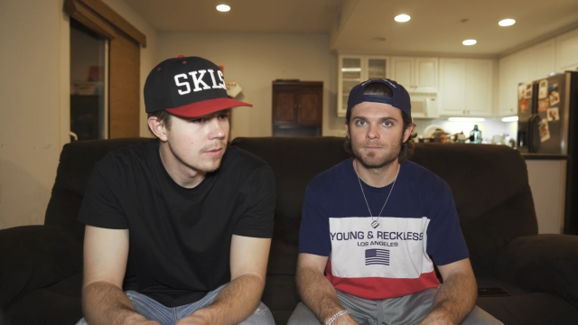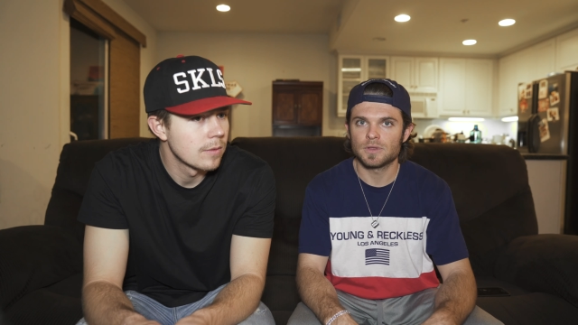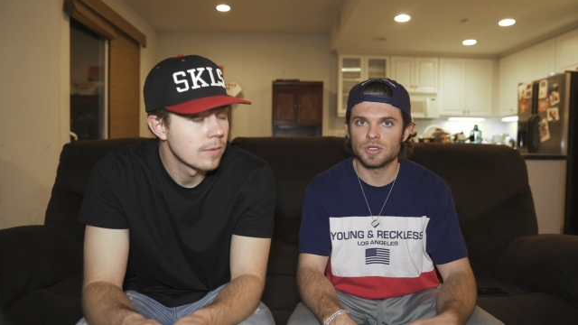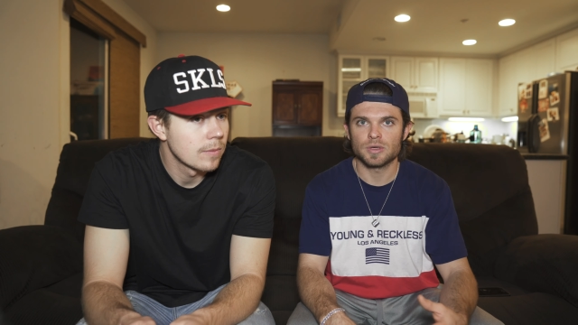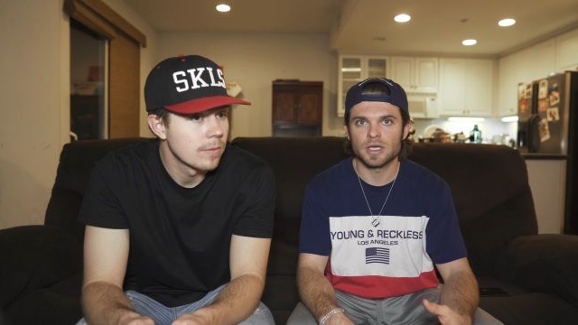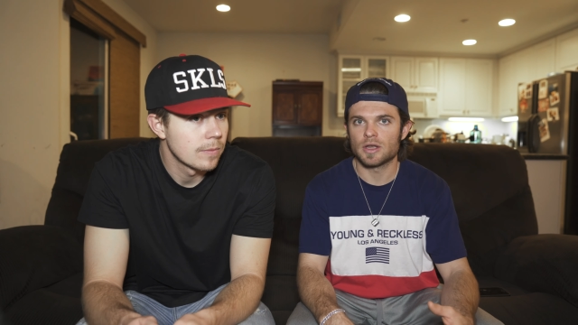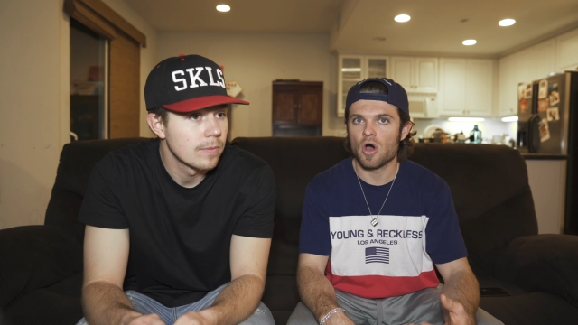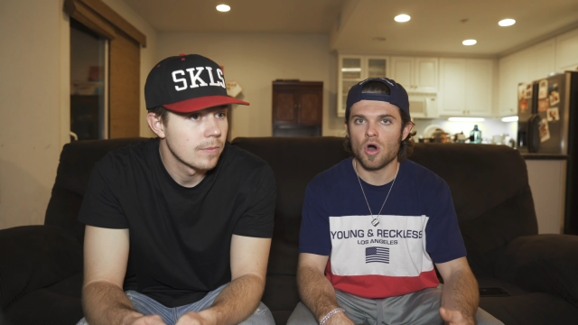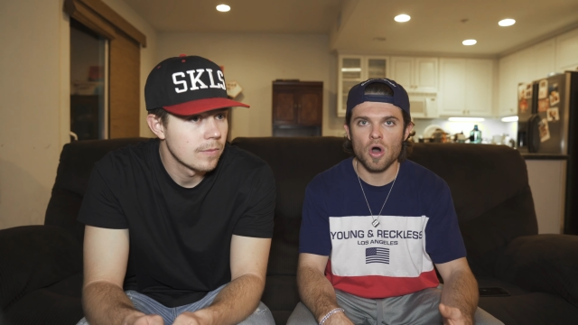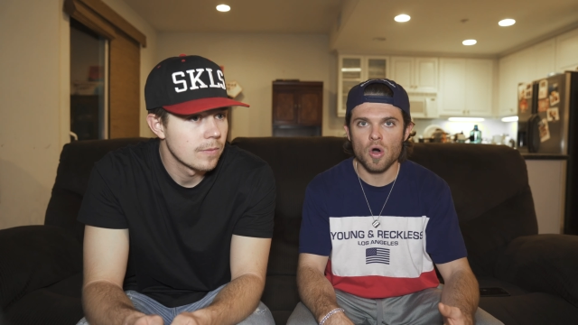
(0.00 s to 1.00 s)
Speaker 1: You can
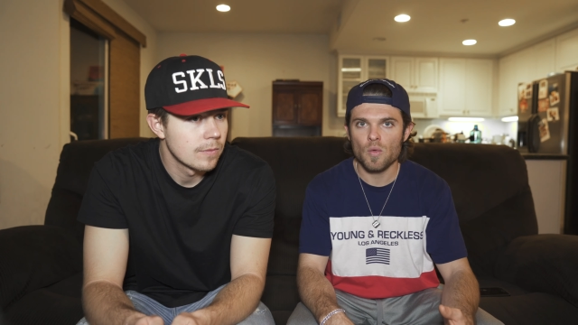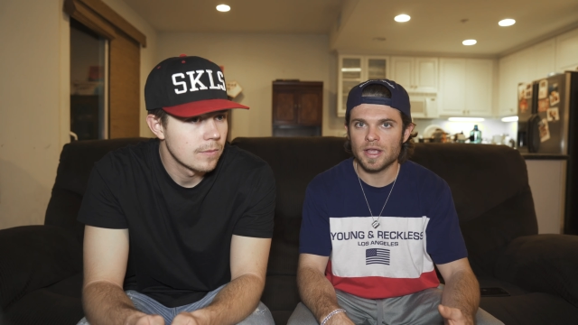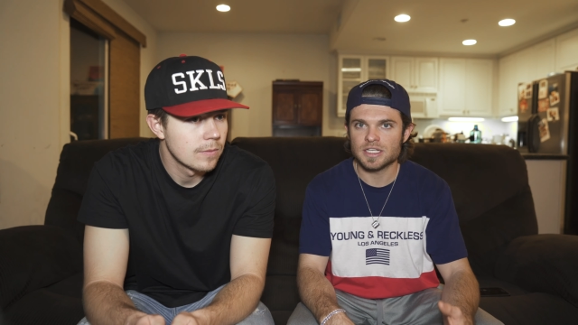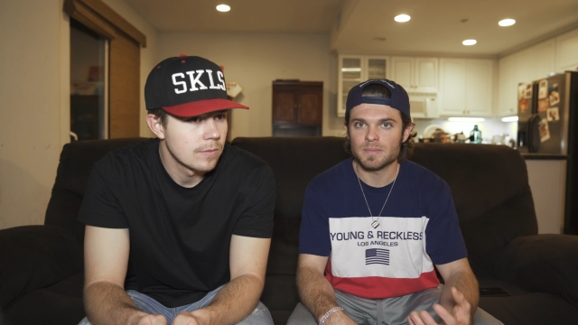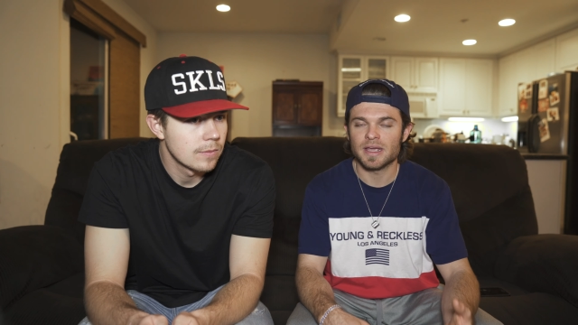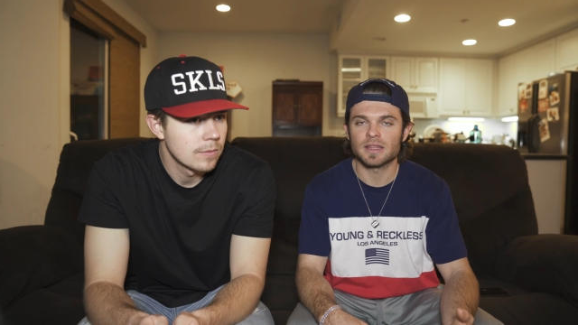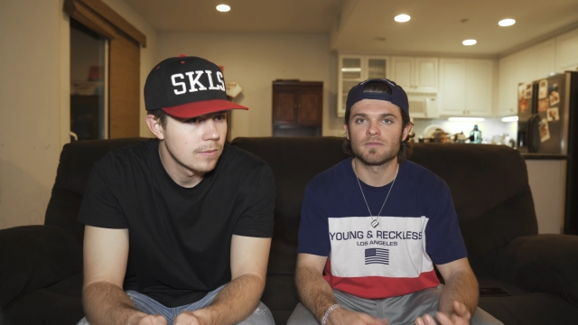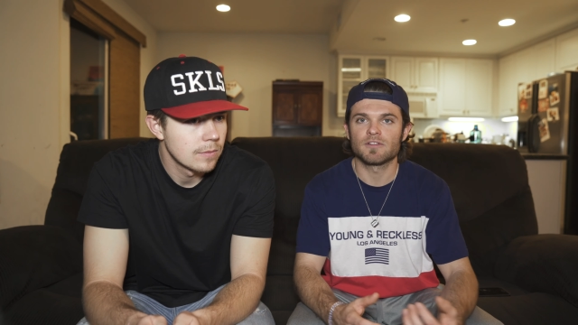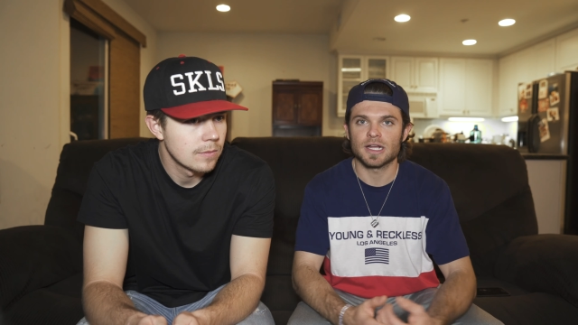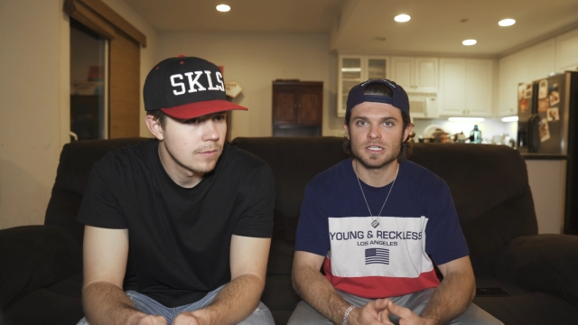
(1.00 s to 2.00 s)
always make
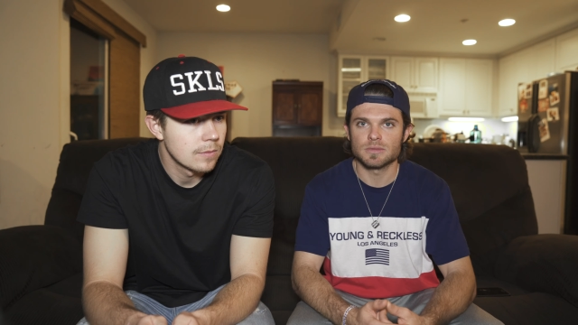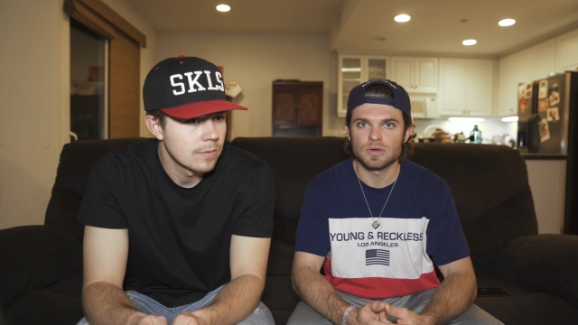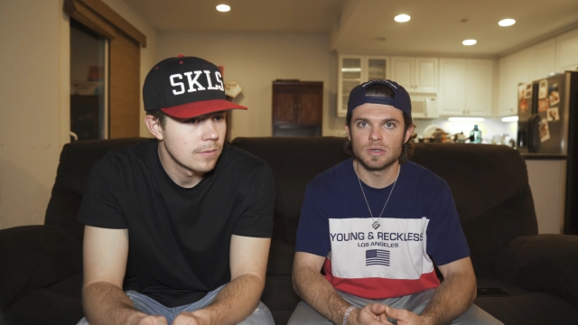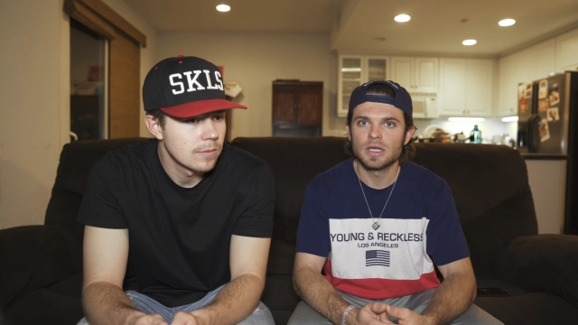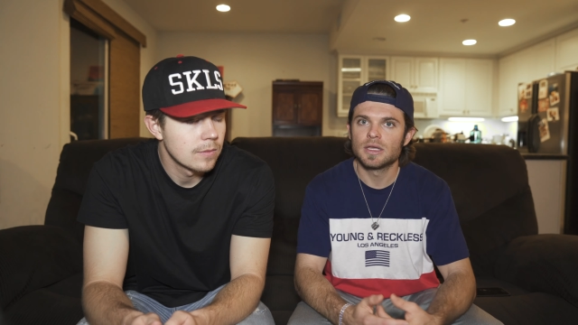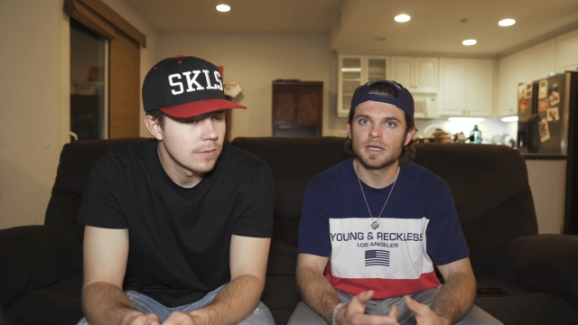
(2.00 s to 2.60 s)
them flexible.